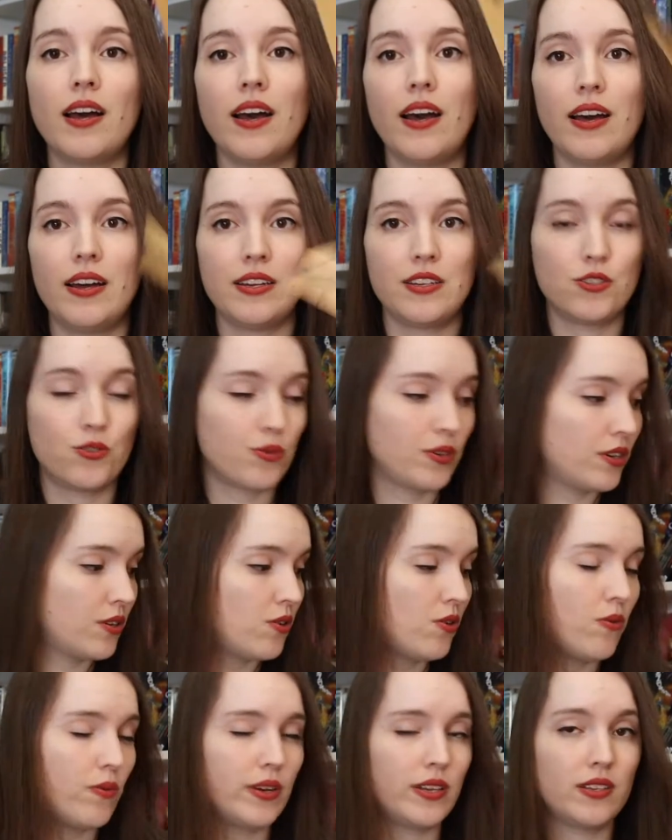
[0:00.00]
And it's really
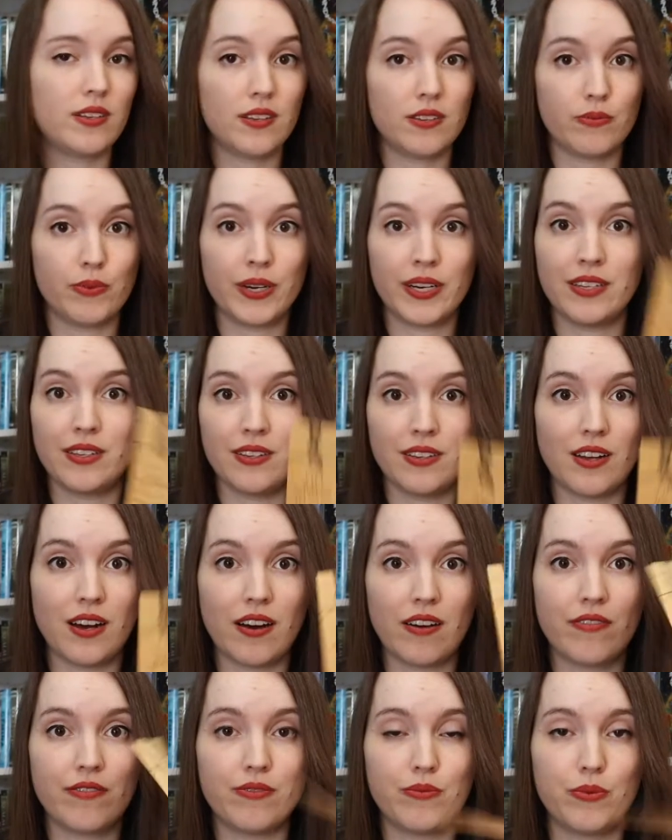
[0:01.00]
cool, I really
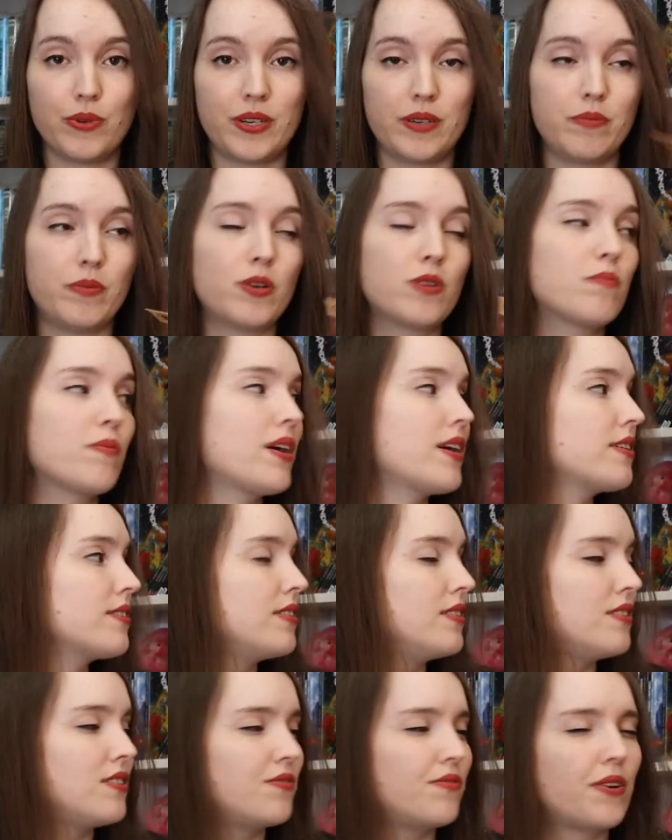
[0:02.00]
love wooden bookmarks,
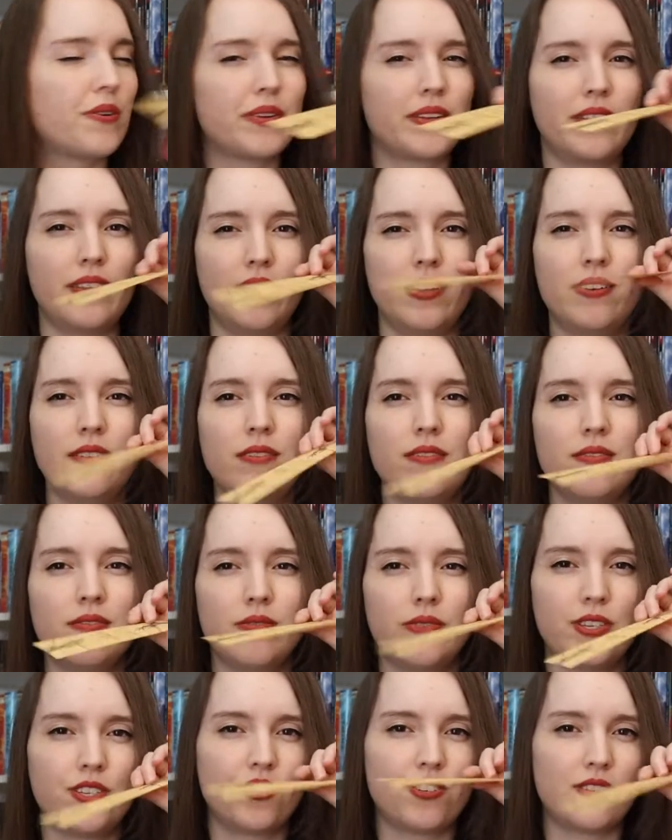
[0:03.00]
it's very thin,
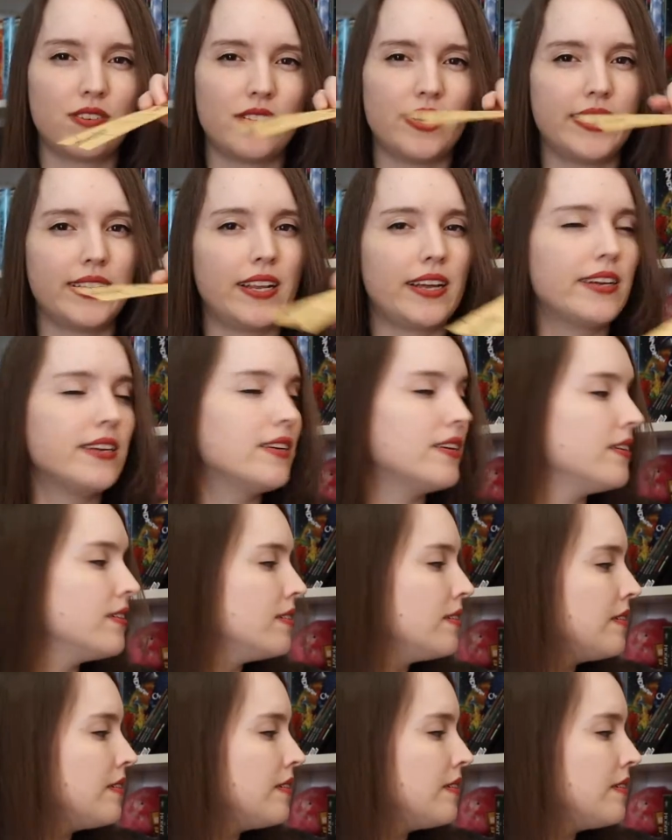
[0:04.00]
which I like.